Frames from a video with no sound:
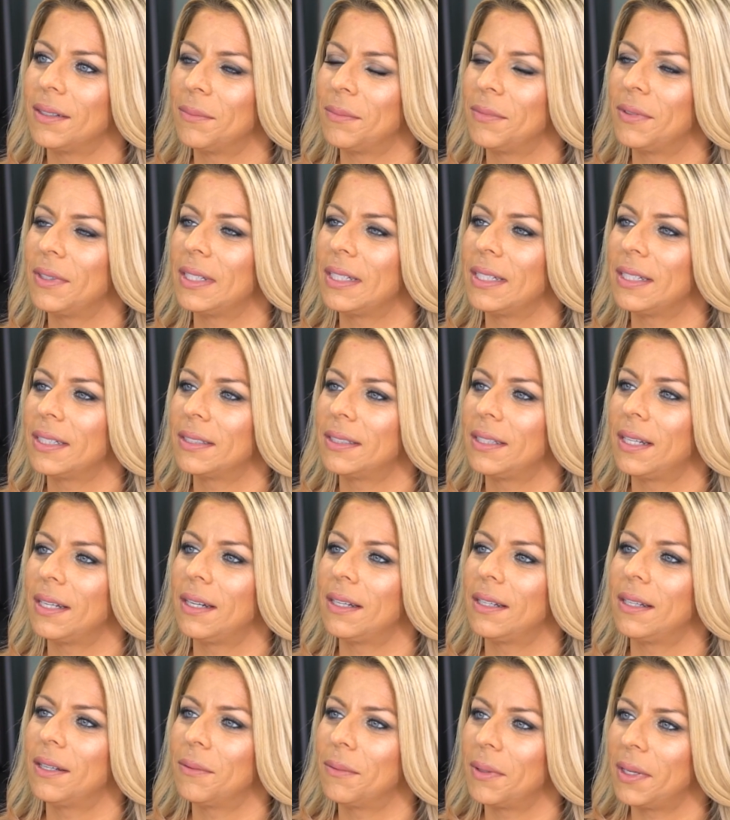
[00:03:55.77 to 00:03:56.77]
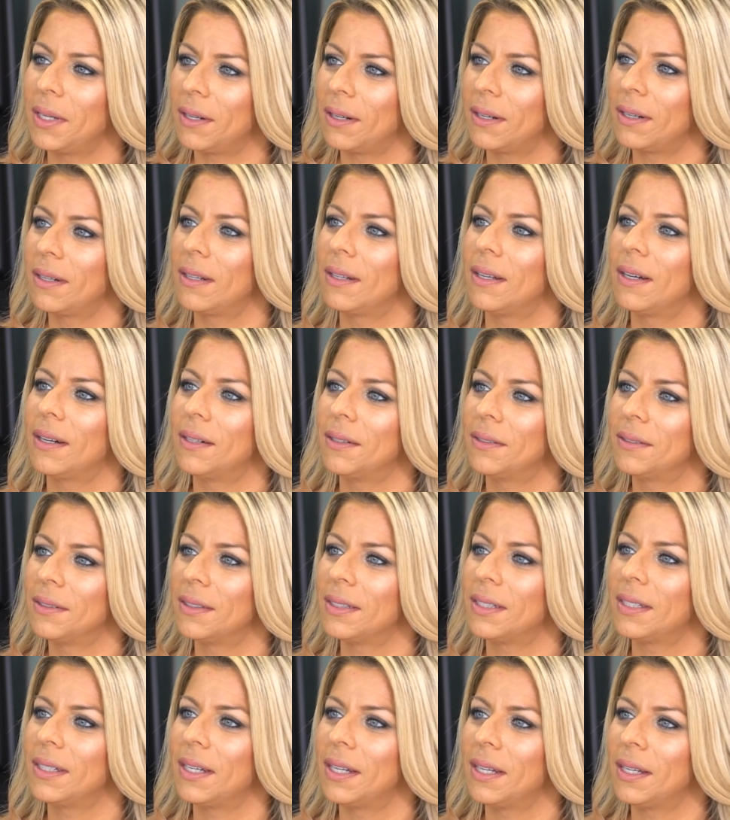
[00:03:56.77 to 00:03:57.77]
I'm really excited that we are, though.
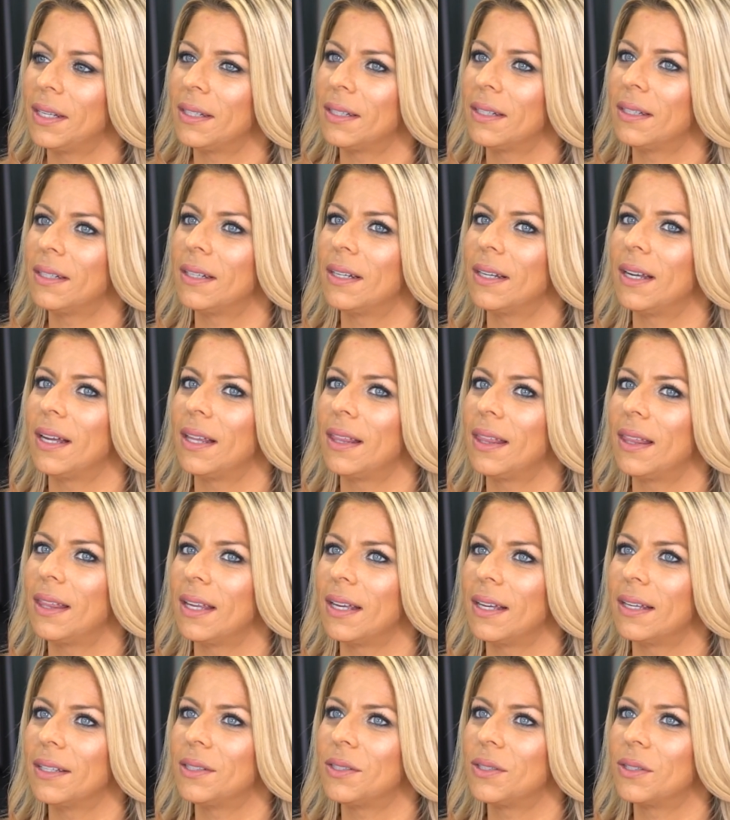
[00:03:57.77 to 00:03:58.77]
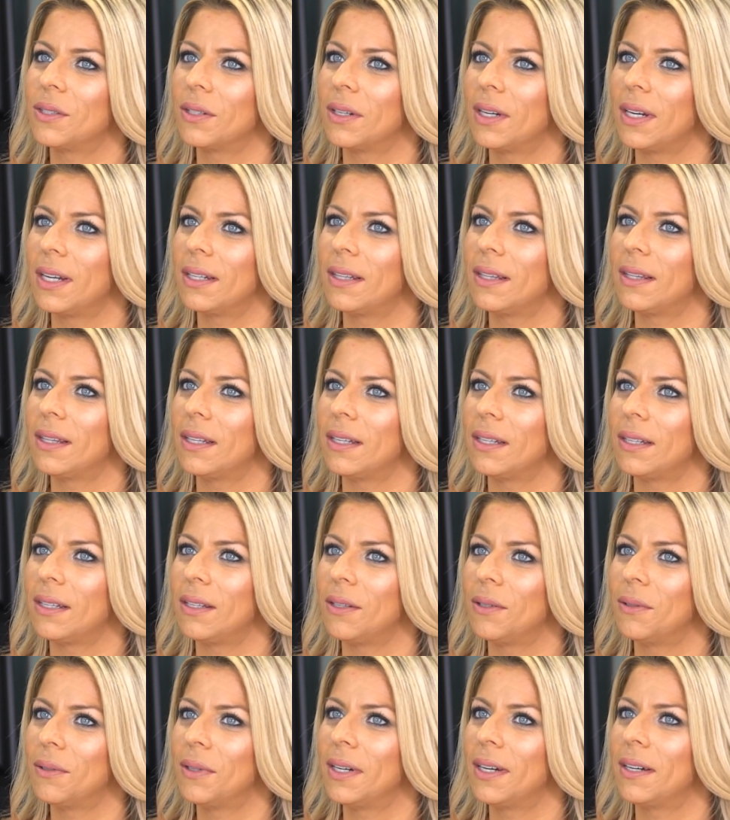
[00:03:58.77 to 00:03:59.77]
And I think it's great that
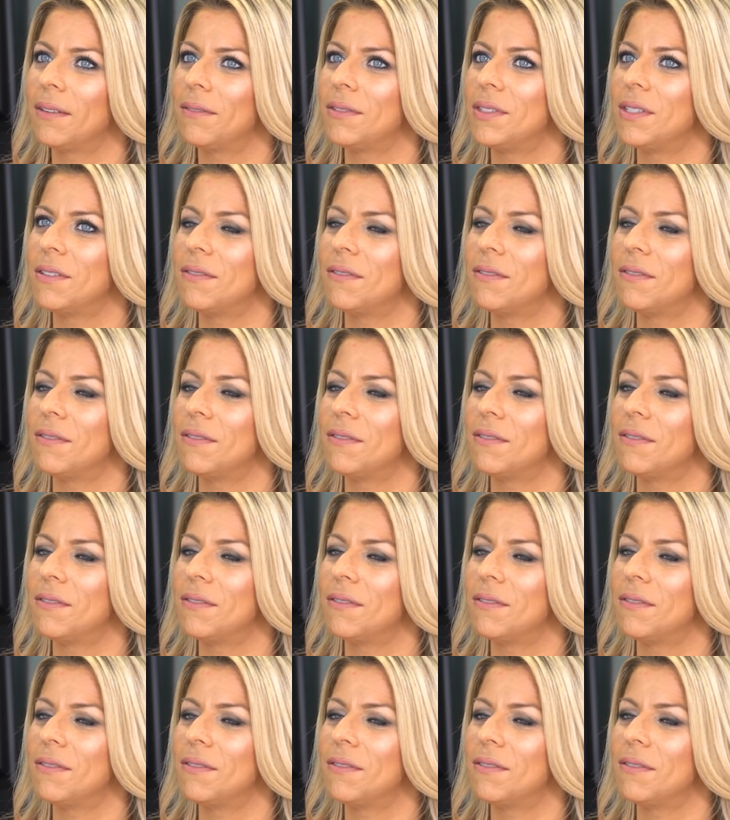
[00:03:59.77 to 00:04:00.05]
you have